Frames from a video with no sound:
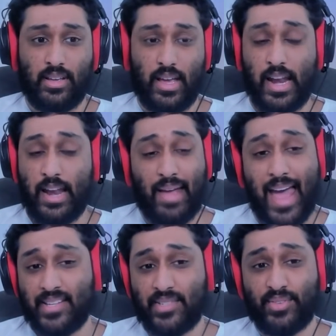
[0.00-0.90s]
and I
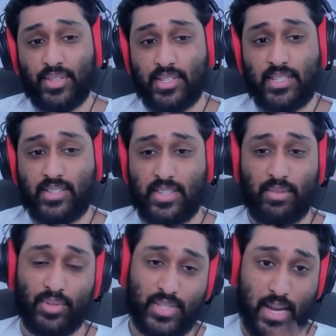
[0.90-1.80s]
asked for this
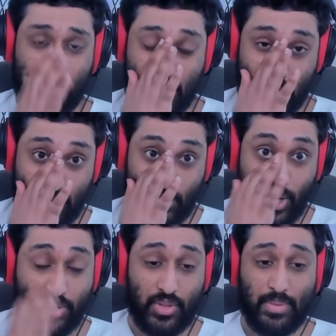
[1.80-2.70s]
several times
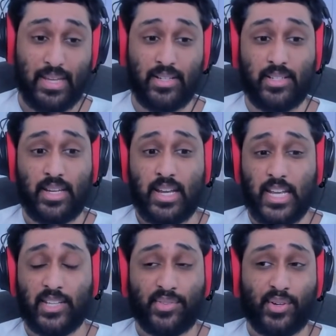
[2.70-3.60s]
throughout the betas,
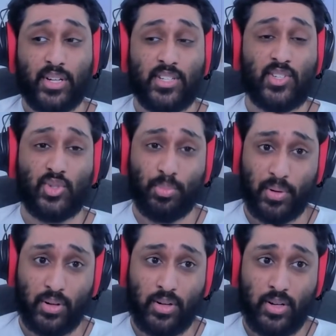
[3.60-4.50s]
is for his
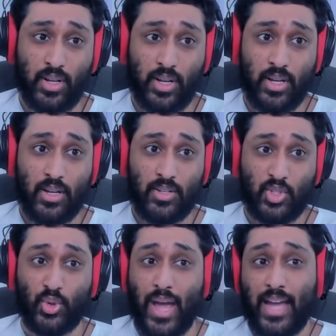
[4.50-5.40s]
super
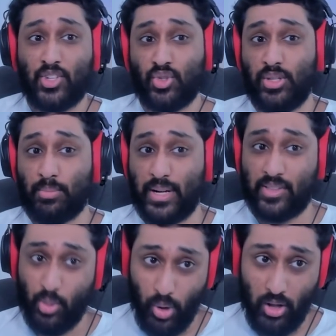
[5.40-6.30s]
to actually break
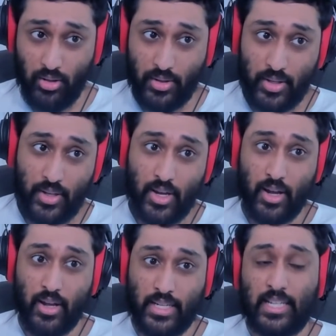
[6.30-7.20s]
the wall.
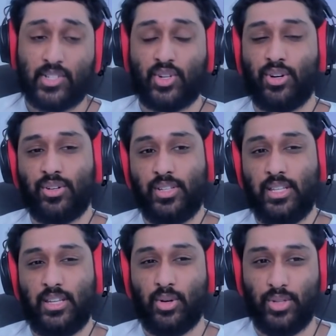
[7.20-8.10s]
He is currently
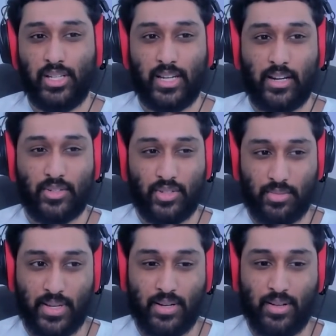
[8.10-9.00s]
the only character, to
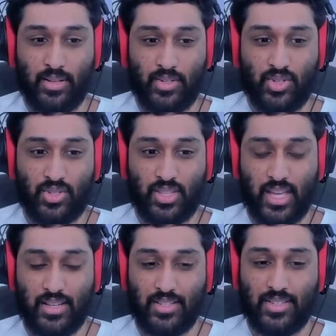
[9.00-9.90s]
my knowledge,
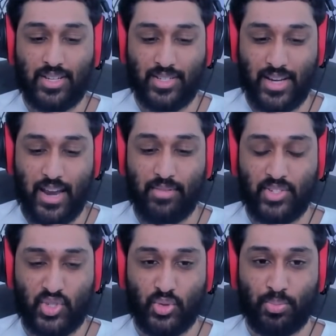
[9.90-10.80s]
that doesn't have a
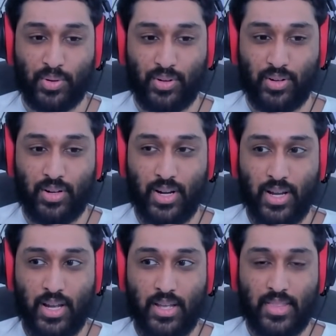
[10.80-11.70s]
super
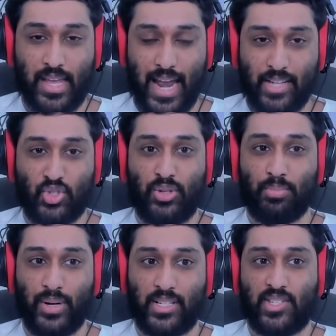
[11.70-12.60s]
that actually
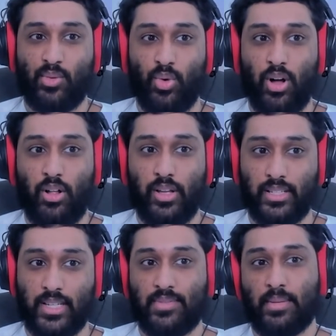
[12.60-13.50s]
breaks the wall
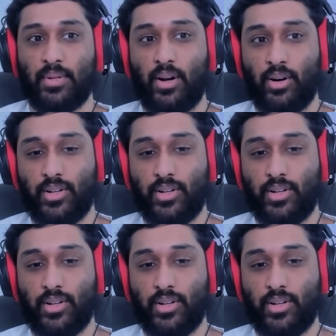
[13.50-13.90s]
and gives him a hard